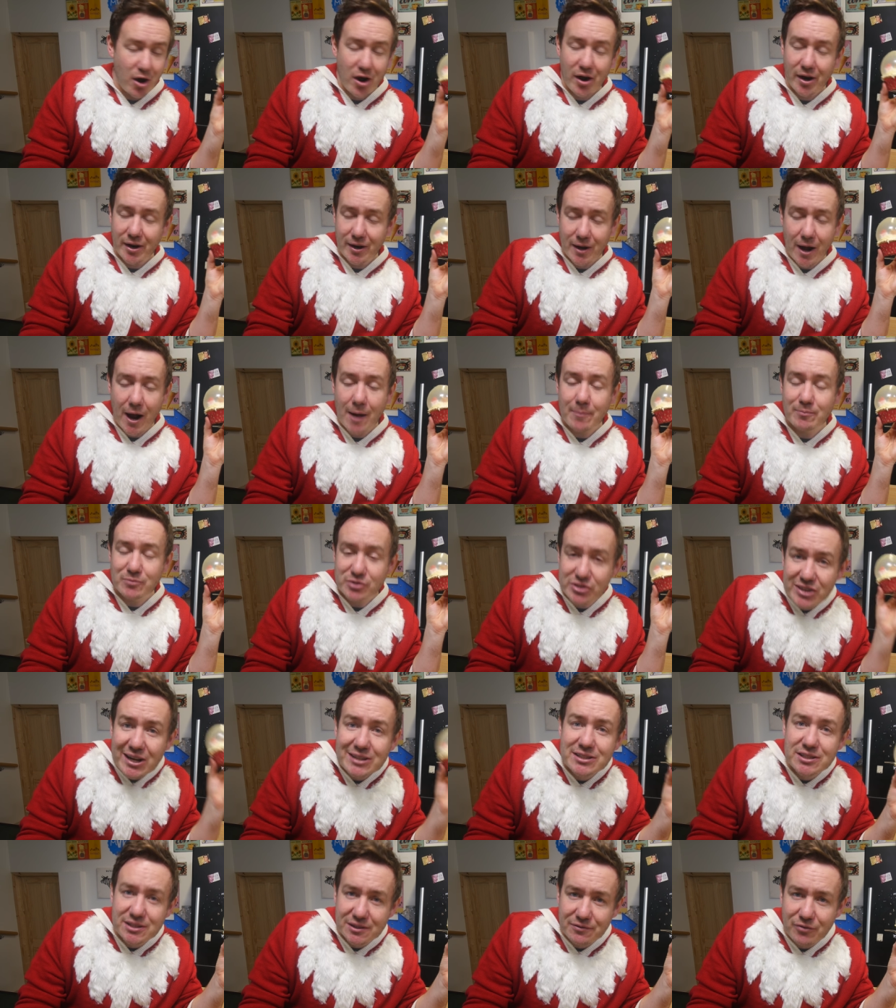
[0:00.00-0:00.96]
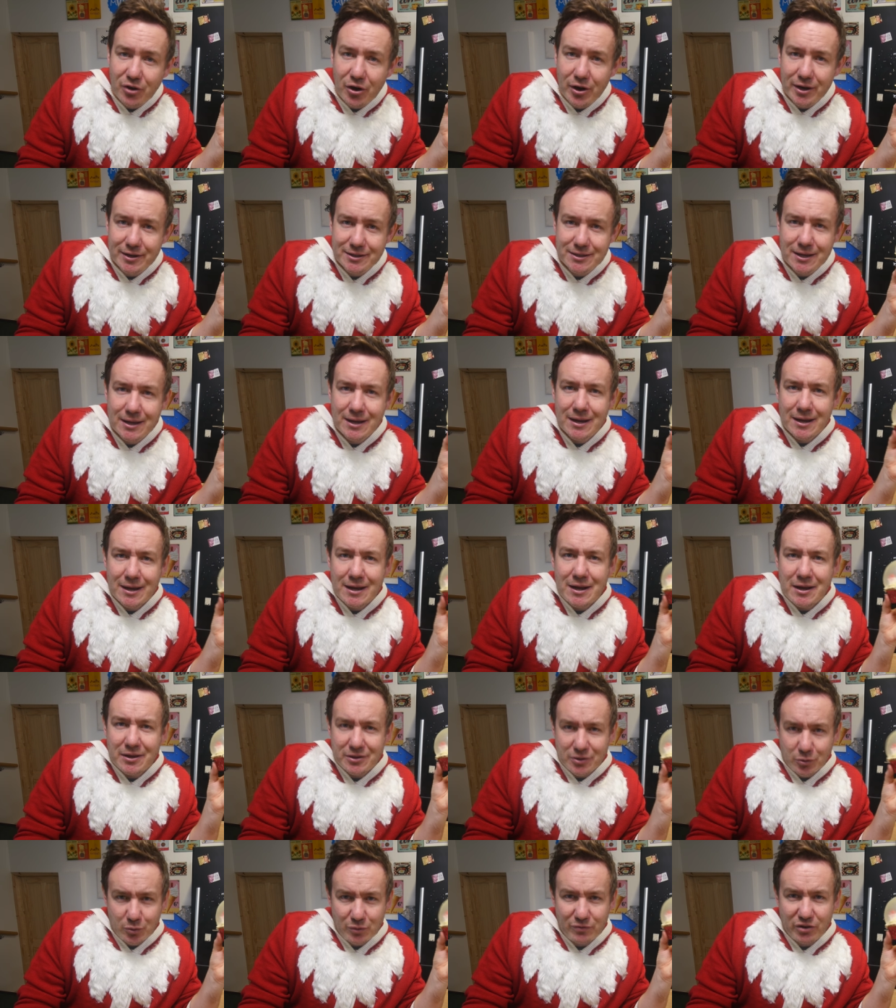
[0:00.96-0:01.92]
I am satisfied
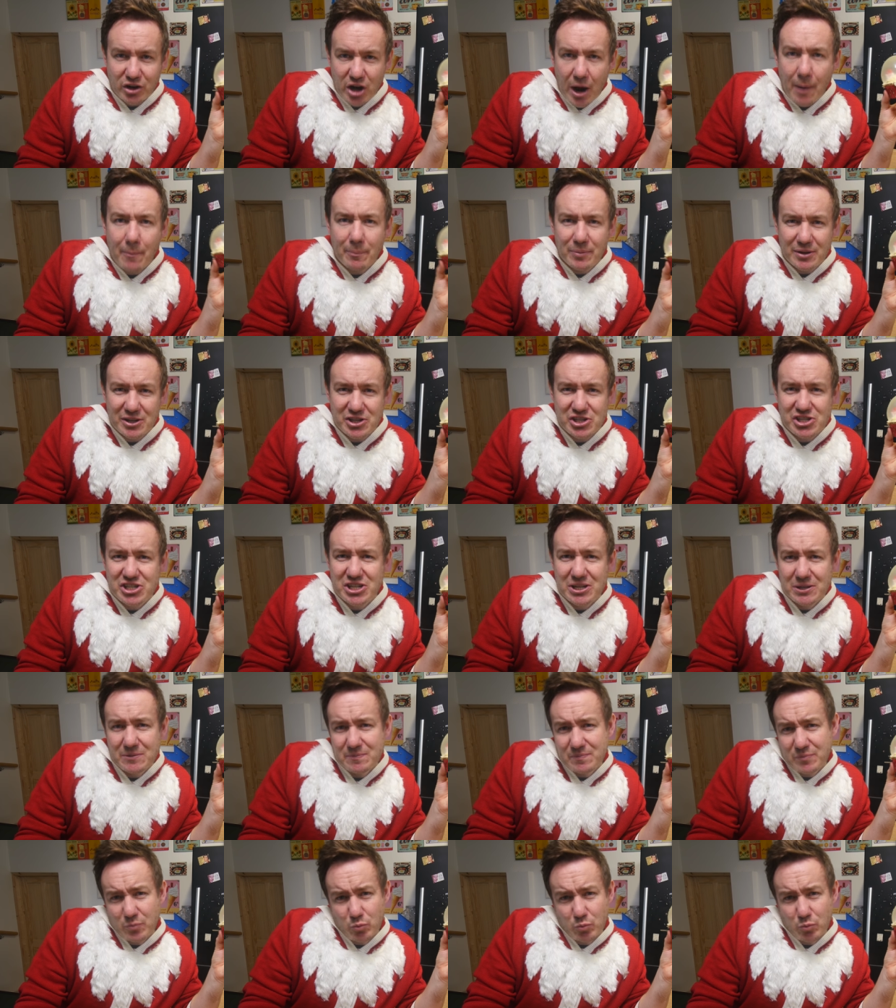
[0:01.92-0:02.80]
that we've accomplished